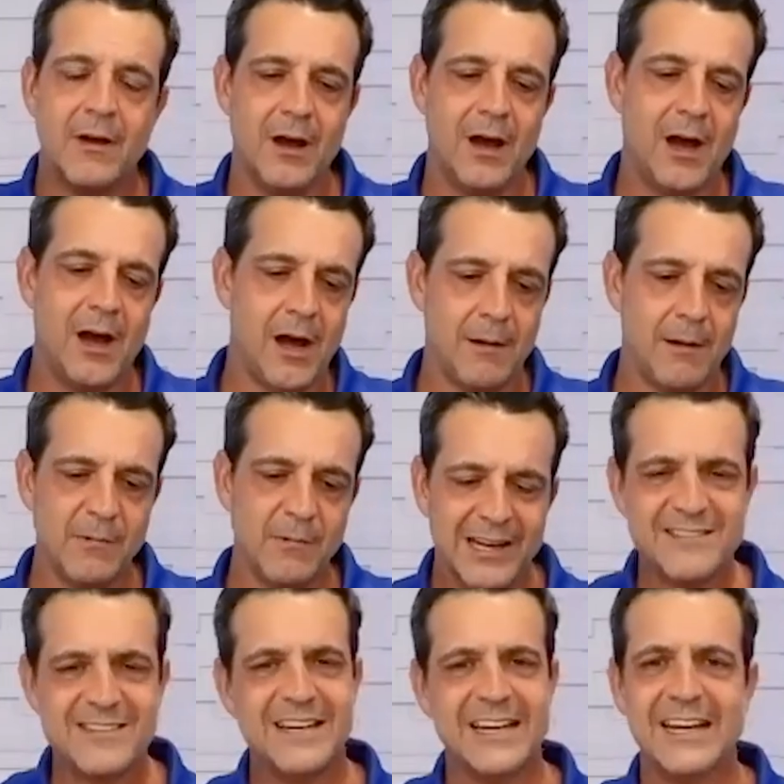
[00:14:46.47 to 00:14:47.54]
Um,
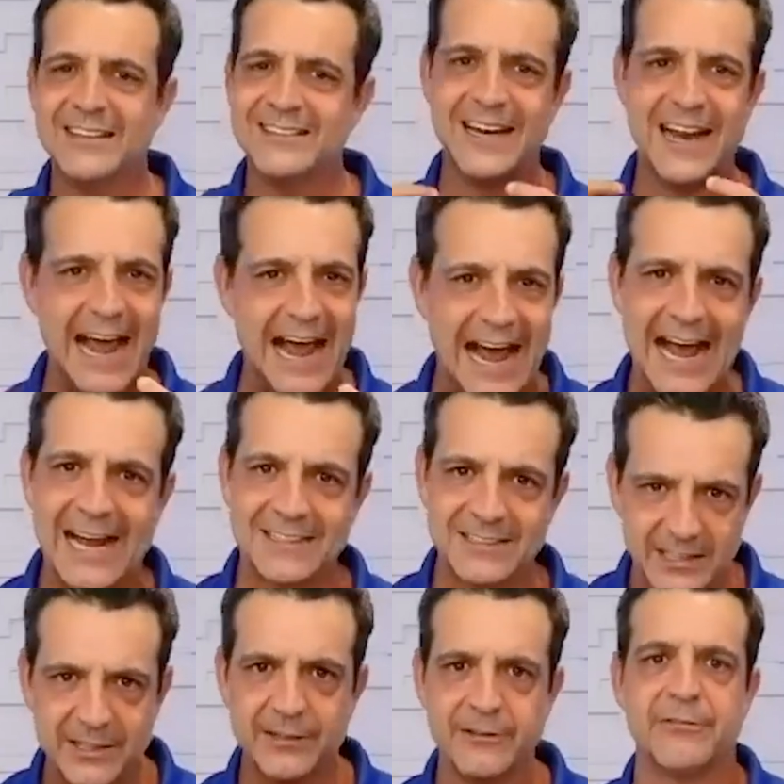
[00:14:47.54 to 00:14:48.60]
listening is an
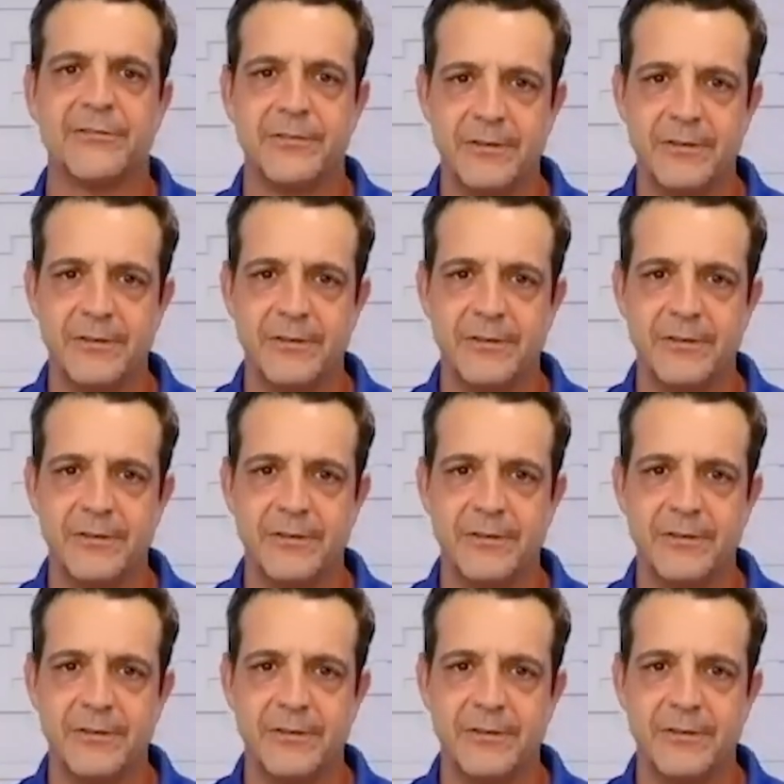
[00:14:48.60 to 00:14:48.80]
active,